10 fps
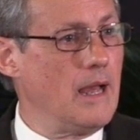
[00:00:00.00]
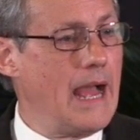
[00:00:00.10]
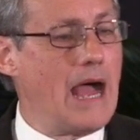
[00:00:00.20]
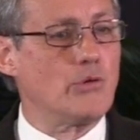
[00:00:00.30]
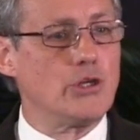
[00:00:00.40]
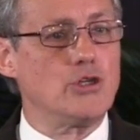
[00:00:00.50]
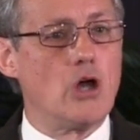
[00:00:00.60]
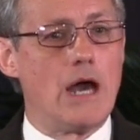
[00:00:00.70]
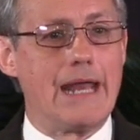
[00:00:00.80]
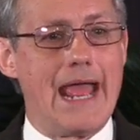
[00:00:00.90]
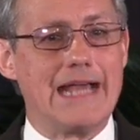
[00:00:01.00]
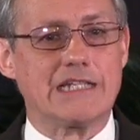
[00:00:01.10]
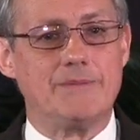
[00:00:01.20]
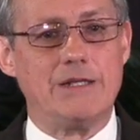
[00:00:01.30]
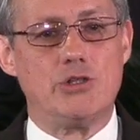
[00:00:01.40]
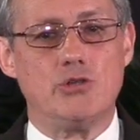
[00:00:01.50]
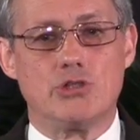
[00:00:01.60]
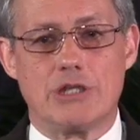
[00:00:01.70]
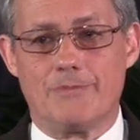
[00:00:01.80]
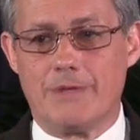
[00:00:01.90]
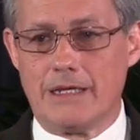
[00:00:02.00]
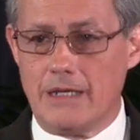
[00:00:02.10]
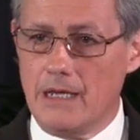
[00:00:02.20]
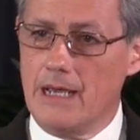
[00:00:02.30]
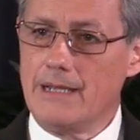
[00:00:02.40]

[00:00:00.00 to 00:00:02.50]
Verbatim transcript: How can God ask me to do something